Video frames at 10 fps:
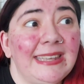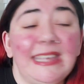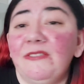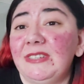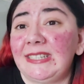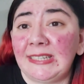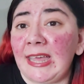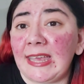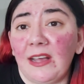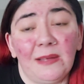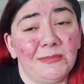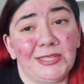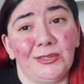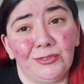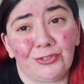even today, I'm
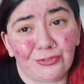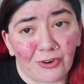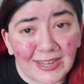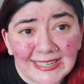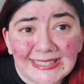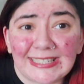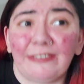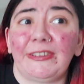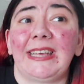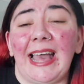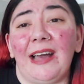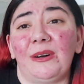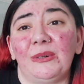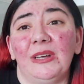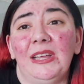still trying to figure
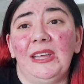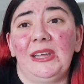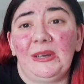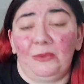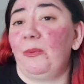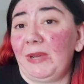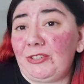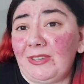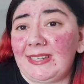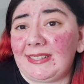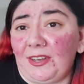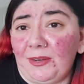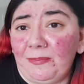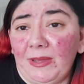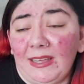out what my triggers
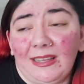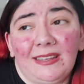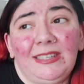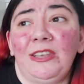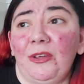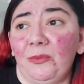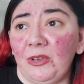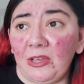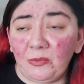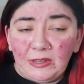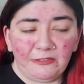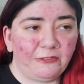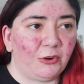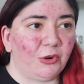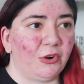are. But you know, when I went
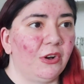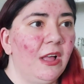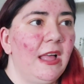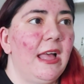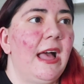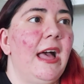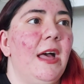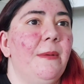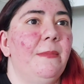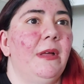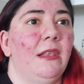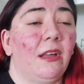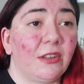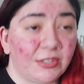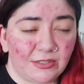for
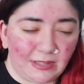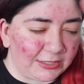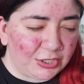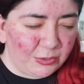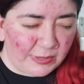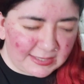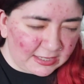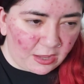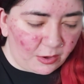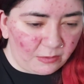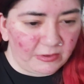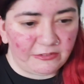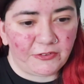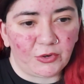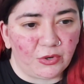like 2 weeks ago, I went
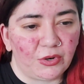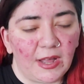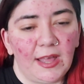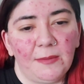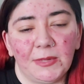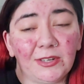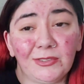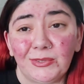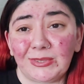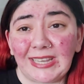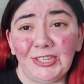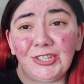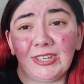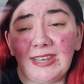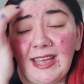for a
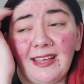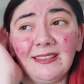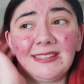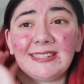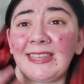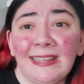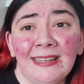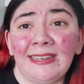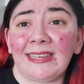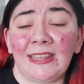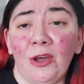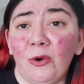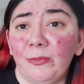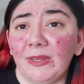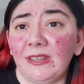consultation at the skin clinic in
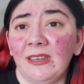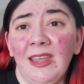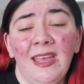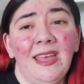Holborn,